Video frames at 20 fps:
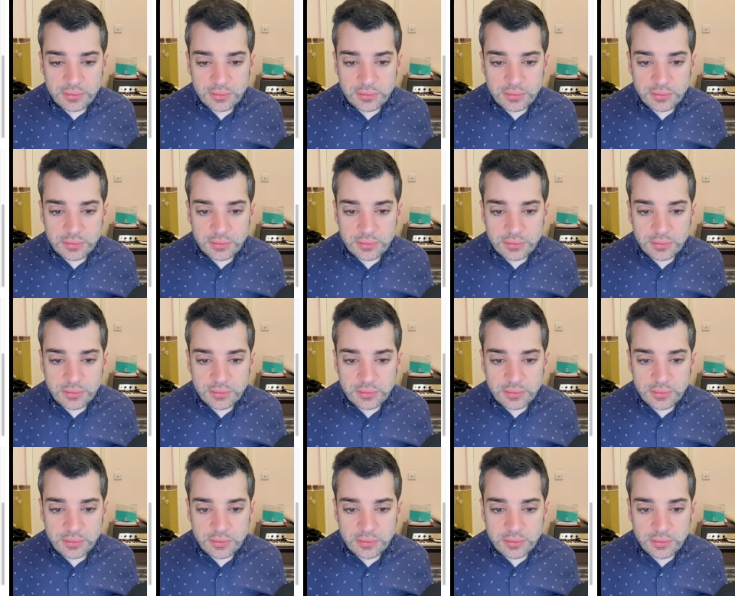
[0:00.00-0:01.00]

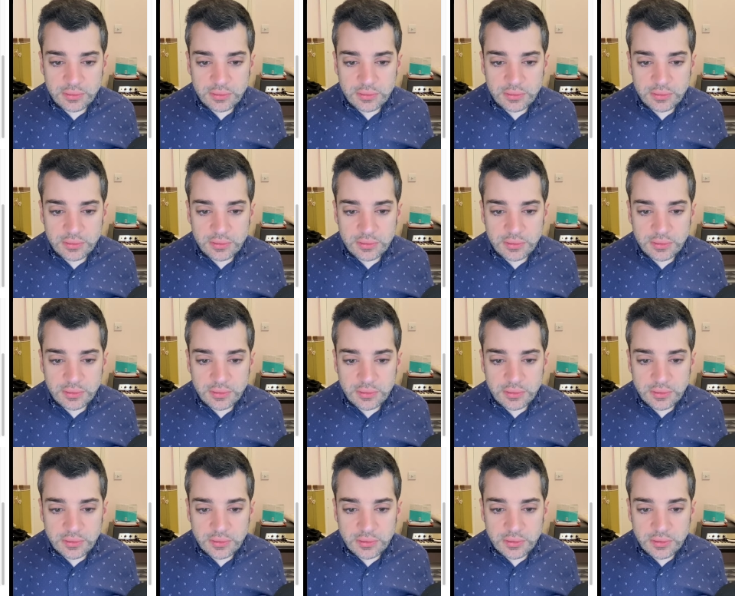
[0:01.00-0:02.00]

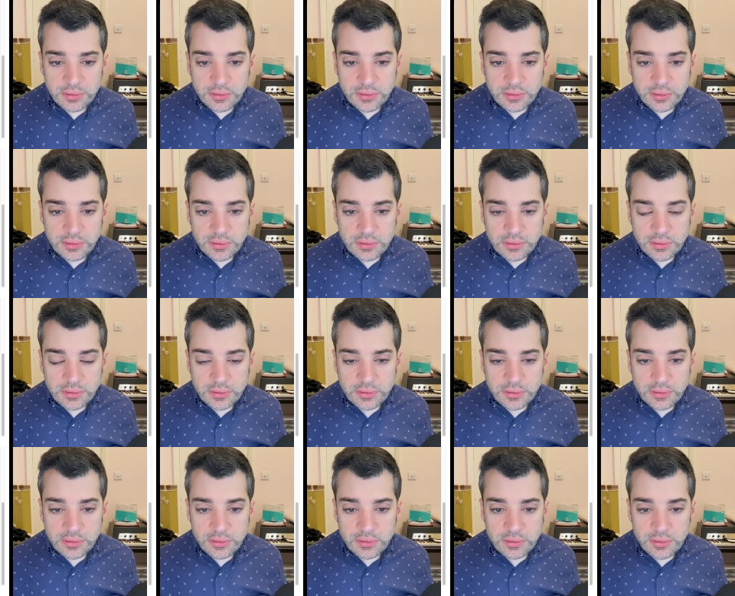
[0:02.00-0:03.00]

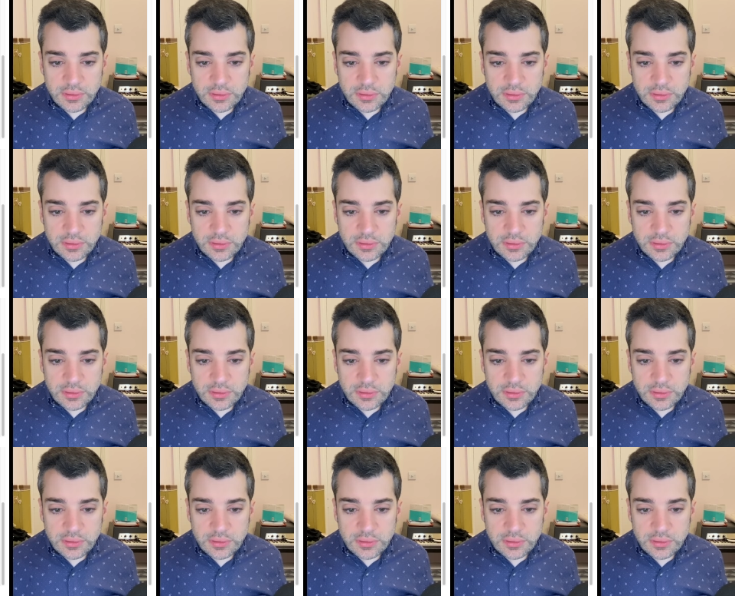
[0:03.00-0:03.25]
Nobody speaks.